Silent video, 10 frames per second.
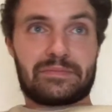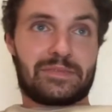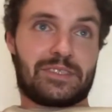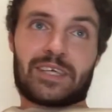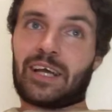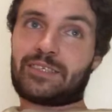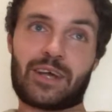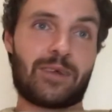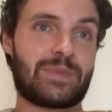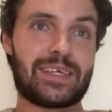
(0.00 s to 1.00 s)

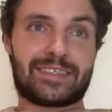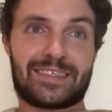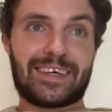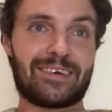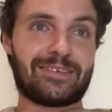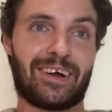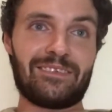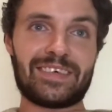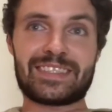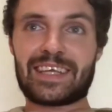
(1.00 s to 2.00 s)
Jerby's still
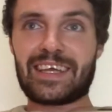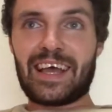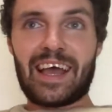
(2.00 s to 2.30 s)
obviously